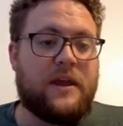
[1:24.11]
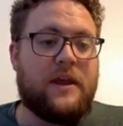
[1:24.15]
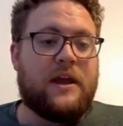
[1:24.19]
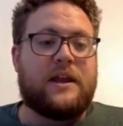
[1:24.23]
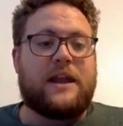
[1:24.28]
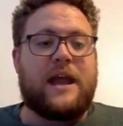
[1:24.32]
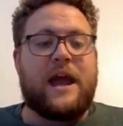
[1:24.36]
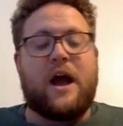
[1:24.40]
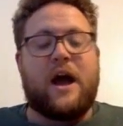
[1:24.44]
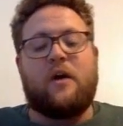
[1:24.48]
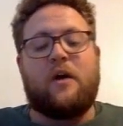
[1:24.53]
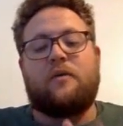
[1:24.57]

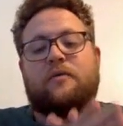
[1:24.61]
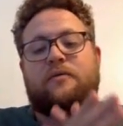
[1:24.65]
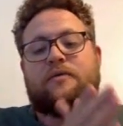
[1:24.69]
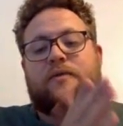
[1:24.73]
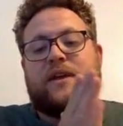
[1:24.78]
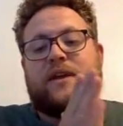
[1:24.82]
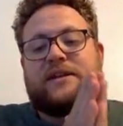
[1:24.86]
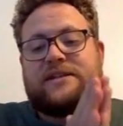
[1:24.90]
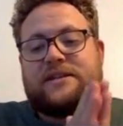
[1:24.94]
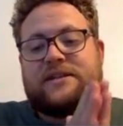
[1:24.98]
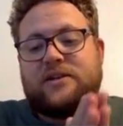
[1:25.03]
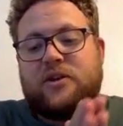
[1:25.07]
Now,
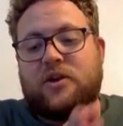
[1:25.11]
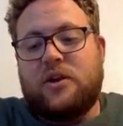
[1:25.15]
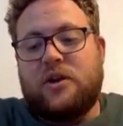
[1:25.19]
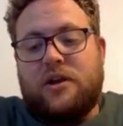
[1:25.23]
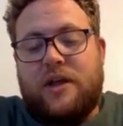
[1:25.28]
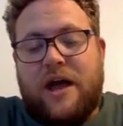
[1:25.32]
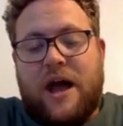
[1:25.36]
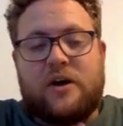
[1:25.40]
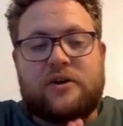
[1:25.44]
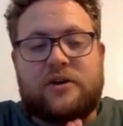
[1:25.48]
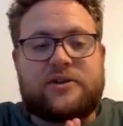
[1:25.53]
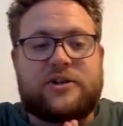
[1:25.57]
this is gonna
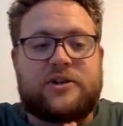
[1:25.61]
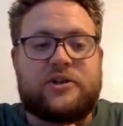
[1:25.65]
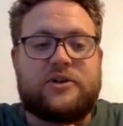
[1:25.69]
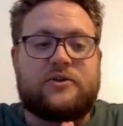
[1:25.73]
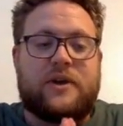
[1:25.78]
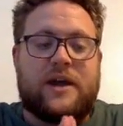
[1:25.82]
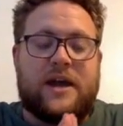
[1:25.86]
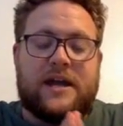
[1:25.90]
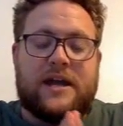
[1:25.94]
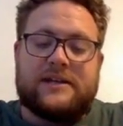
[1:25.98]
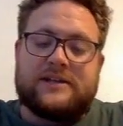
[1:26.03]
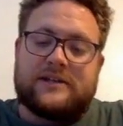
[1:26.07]
allow us to do
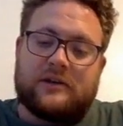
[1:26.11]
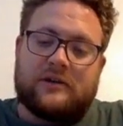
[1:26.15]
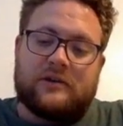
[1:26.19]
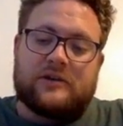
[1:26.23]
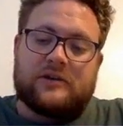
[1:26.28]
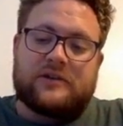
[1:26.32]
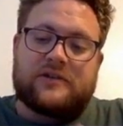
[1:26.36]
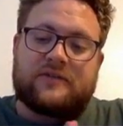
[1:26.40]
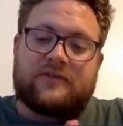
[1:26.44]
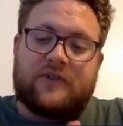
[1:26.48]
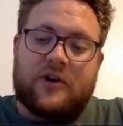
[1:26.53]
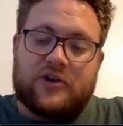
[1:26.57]

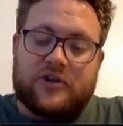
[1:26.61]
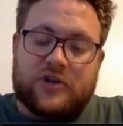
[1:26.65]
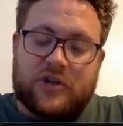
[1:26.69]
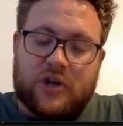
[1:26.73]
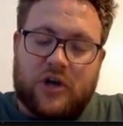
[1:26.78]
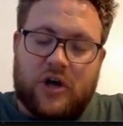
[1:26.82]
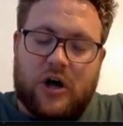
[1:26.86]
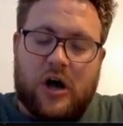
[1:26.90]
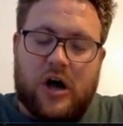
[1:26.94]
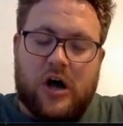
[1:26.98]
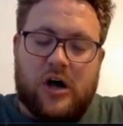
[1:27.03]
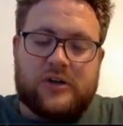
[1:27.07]
asynchronous function
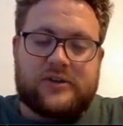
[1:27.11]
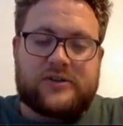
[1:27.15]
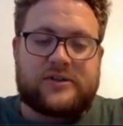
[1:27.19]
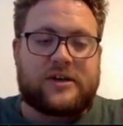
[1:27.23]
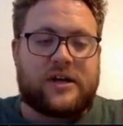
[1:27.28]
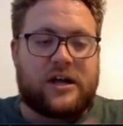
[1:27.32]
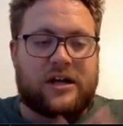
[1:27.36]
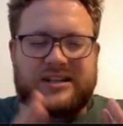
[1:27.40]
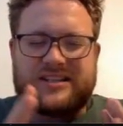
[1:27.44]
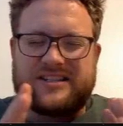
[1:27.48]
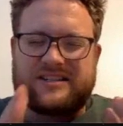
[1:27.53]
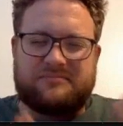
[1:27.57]
calls.
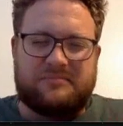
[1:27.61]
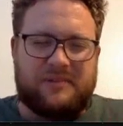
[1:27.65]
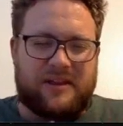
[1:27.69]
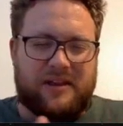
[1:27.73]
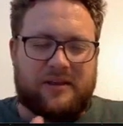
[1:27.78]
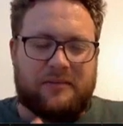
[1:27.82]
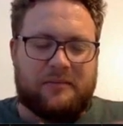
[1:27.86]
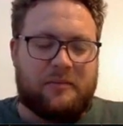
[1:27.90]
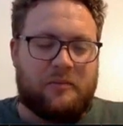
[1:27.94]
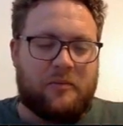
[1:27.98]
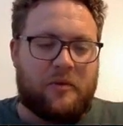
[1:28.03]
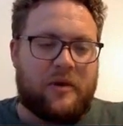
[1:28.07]
I'll explain a
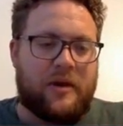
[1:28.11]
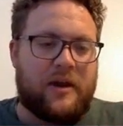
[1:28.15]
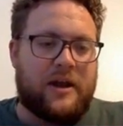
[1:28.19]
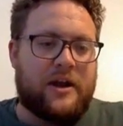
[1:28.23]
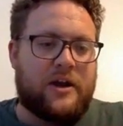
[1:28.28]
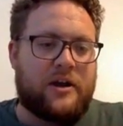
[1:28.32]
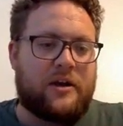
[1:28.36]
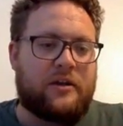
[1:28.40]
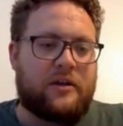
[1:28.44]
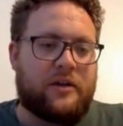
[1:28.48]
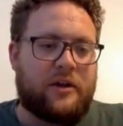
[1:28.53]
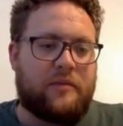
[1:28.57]
little bit more here
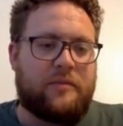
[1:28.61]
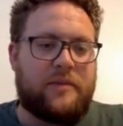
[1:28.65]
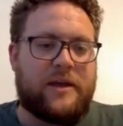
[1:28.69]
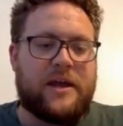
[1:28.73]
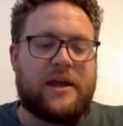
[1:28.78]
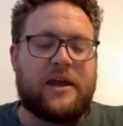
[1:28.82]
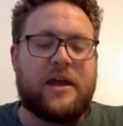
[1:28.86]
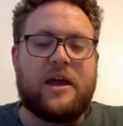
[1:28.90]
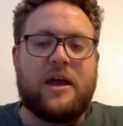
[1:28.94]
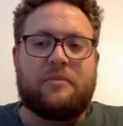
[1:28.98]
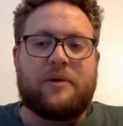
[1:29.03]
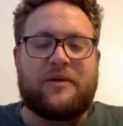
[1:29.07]
in a little
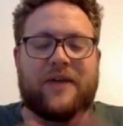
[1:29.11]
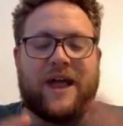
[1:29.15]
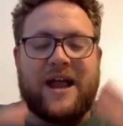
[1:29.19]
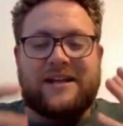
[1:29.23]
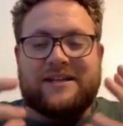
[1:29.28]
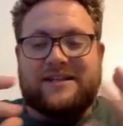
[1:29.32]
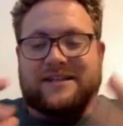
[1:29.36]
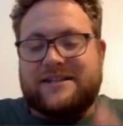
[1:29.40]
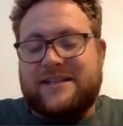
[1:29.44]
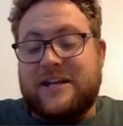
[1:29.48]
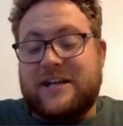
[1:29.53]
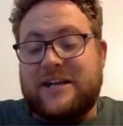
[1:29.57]
bit, but that is
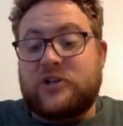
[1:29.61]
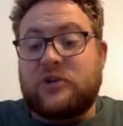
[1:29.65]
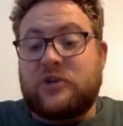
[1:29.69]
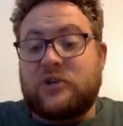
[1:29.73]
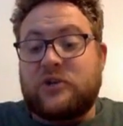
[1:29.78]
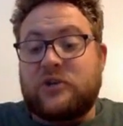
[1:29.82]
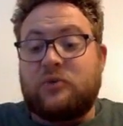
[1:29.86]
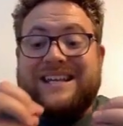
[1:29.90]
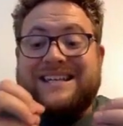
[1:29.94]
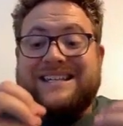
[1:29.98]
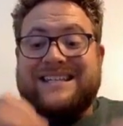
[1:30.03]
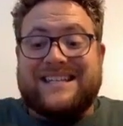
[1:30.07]
essentially
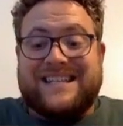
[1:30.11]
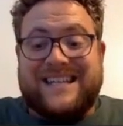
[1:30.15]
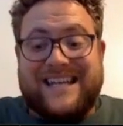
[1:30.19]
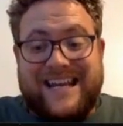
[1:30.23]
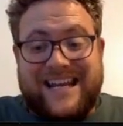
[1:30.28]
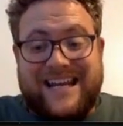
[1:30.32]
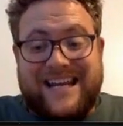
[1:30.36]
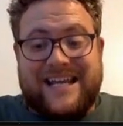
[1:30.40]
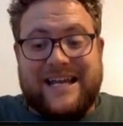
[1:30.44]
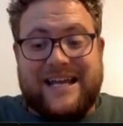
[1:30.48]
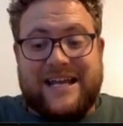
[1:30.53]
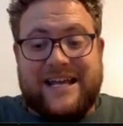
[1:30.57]
what is
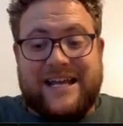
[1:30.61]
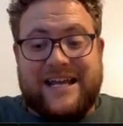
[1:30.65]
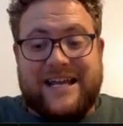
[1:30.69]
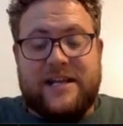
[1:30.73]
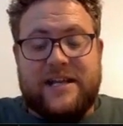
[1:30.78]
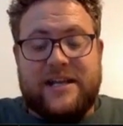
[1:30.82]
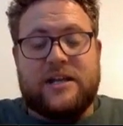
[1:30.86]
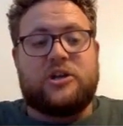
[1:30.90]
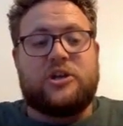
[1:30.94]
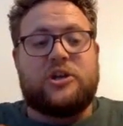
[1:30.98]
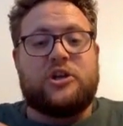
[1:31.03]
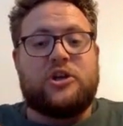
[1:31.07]
needed
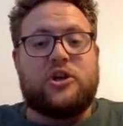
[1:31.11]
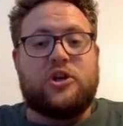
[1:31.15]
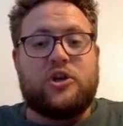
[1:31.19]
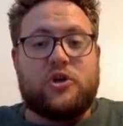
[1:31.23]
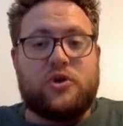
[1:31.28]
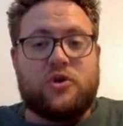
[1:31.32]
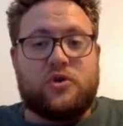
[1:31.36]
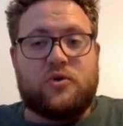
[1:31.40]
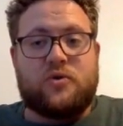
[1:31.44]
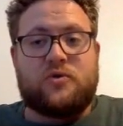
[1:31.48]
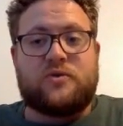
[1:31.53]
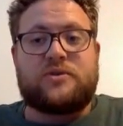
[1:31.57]
to
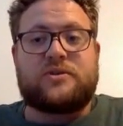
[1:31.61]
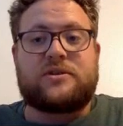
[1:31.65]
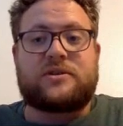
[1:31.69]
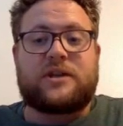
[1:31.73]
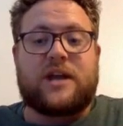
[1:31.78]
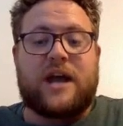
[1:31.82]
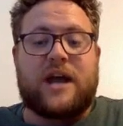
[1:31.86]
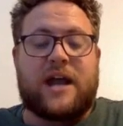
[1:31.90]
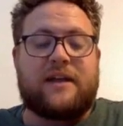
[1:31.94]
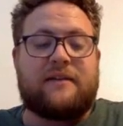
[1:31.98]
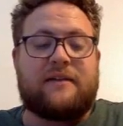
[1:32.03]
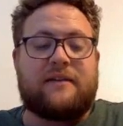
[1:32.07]
use
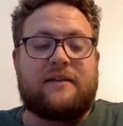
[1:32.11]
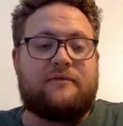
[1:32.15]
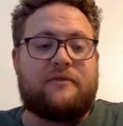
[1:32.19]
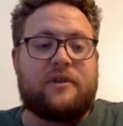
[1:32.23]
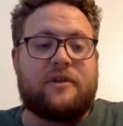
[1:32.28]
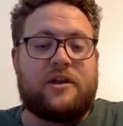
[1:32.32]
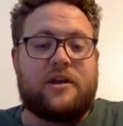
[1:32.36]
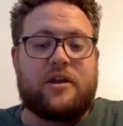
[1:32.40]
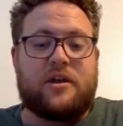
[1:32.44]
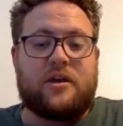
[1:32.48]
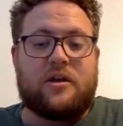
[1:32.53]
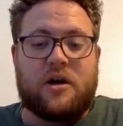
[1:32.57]
kind of
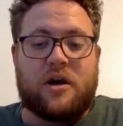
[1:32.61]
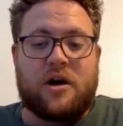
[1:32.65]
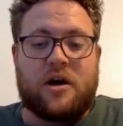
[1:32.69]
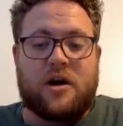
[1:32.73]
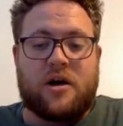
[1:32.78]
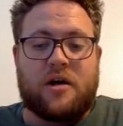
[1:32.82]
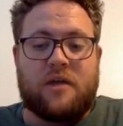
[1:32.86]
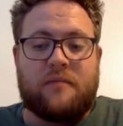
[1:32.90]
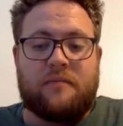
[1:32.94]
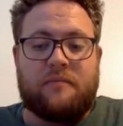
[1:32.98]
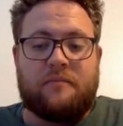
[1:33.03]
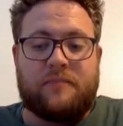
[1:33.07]
the
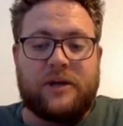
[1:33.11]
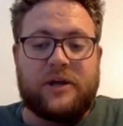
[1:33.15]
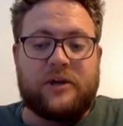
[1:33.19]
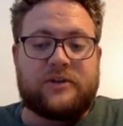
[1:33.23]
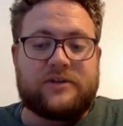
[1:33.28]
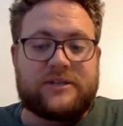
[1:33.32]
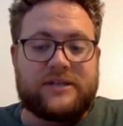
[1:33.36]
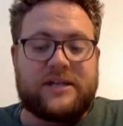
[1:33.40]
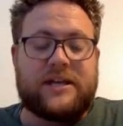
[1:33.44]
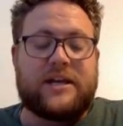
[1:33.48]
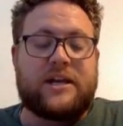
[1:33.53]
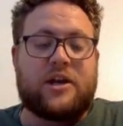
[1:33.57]
um,
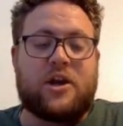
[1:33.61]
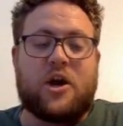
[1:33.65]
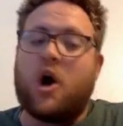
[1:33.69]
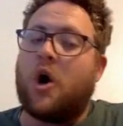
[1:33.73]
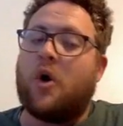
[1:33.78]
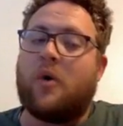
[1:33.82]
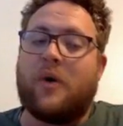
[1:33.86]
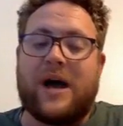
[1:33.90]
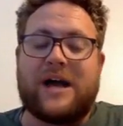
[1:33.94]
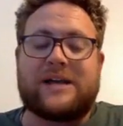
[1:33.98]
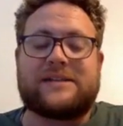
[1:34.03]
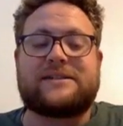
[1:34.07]
built-in
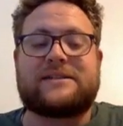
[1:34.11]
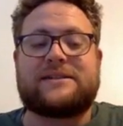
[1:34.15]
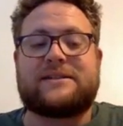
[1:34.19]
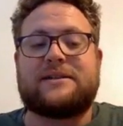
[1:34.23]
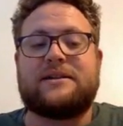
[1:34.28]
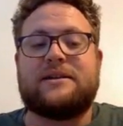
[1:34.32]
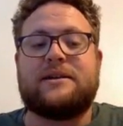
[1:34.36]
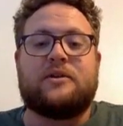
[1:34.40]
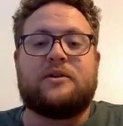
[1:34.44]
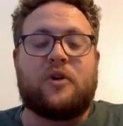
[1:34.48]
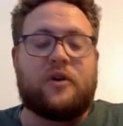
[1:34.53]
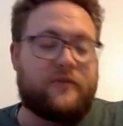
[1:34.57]
OS
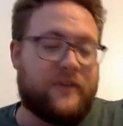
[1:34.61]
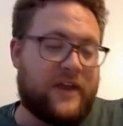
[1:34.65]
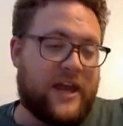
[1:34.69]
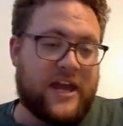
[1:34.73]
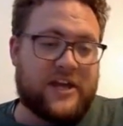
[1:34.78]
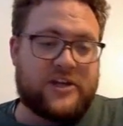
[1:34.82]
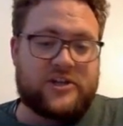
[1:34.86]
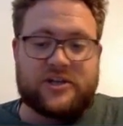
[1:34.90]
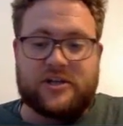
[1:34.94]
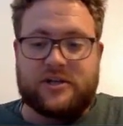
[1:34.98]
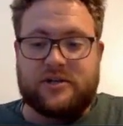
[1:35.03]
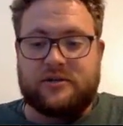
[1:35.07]

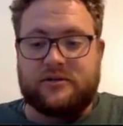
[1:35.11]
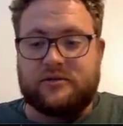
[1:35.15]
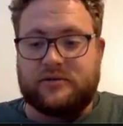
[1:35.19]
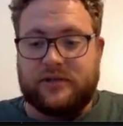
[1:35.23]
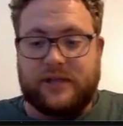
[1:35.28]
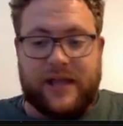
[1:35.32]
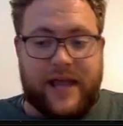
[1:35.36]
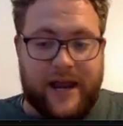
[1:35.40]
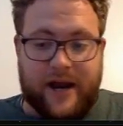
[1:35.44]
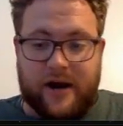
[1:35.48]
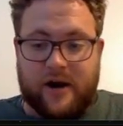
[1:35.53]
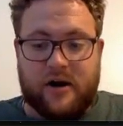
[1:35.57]
notification
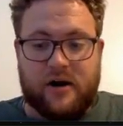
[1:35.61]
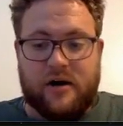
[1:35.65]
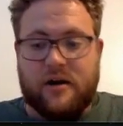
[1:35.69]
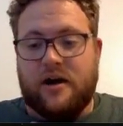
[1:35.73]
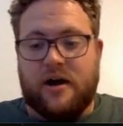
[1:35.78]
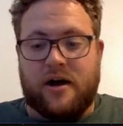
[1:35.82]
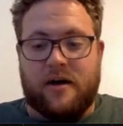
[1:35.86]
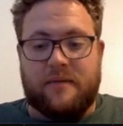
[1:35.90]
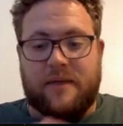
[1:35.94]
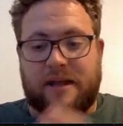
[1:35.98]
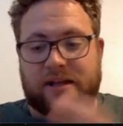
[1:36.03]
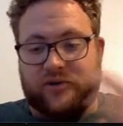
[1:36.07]
layer
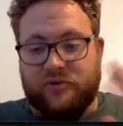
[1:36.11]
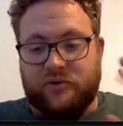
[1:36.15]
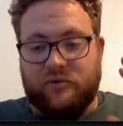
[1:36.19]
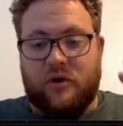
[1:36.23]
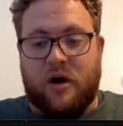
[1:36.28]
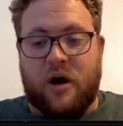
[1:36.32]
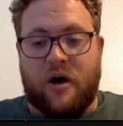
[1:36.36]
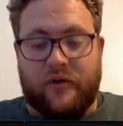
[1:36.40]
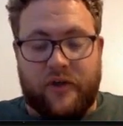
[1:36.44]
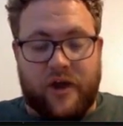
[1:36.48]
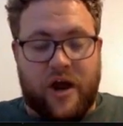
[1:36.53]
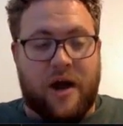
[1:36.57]
um, that's
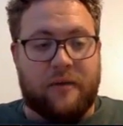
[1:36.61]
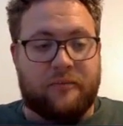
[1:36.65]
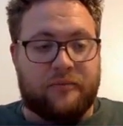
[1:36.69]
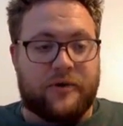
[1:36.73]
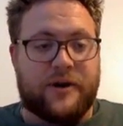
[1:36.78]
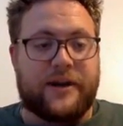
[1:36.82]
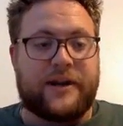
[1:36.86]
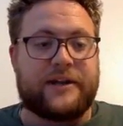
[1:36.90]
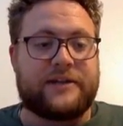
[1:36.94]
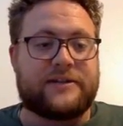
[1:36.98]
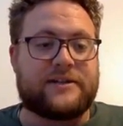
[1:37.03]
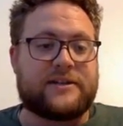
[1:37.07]
on the
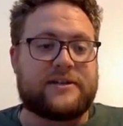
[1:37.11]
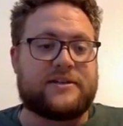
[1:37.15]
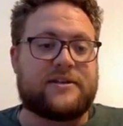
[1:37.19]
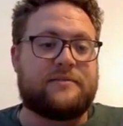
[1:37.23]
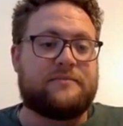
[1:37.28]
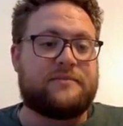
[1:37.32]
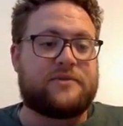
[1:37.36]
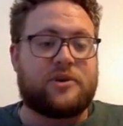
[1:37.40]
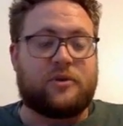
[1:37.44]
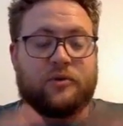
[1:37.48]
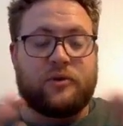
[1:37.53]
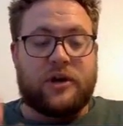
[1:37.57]
operating system.
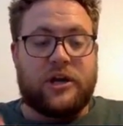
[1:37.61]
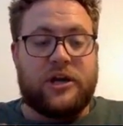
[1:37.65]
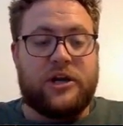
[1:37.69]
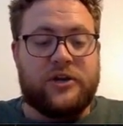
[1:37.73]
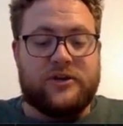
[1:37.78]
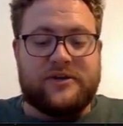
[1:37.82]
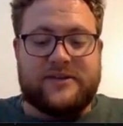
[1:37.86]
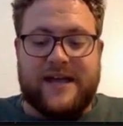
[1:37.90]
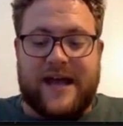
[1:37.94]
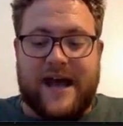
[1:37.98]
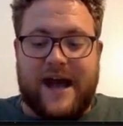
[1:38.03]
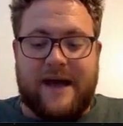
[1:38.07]
So we're going to
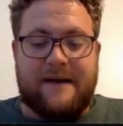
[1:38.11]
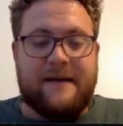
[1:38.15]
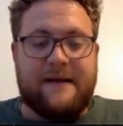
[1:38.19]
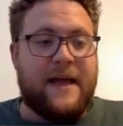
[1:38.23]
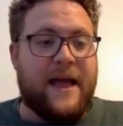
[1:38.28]
use that.